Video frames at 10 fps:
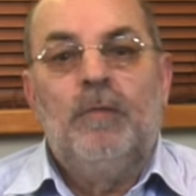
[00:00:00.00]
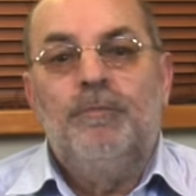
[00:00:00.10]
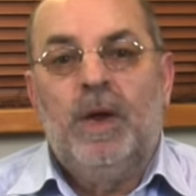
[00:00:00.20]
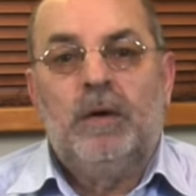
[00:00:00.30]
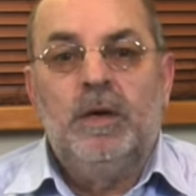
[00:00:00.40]

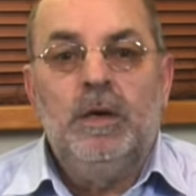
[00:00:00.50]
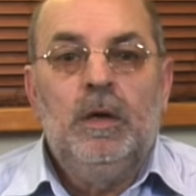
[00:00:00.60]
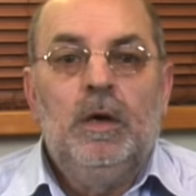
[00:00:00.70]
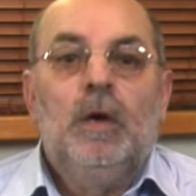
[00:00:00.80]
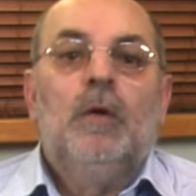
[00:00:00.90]
Berry
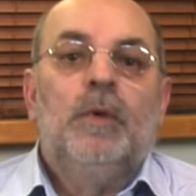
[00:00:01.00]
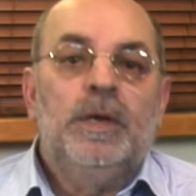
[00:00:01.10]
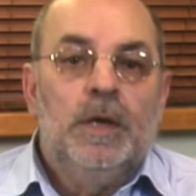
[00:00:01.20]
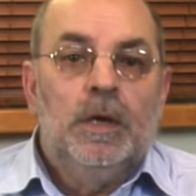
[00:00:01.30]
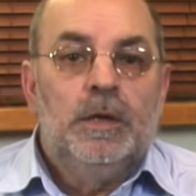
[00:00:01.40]

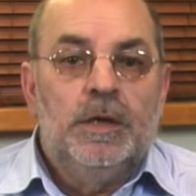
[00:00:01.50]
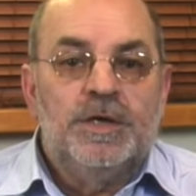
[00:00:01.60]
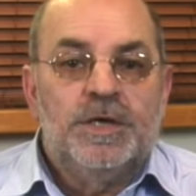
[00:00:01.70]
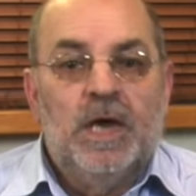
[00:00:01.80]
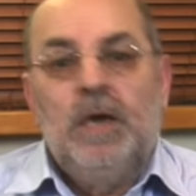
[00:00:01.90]
with the
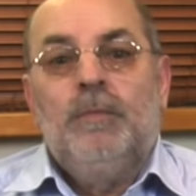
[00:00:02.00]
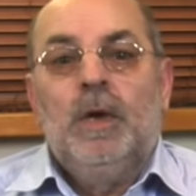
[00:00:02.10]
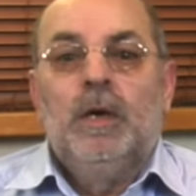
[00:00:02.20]
same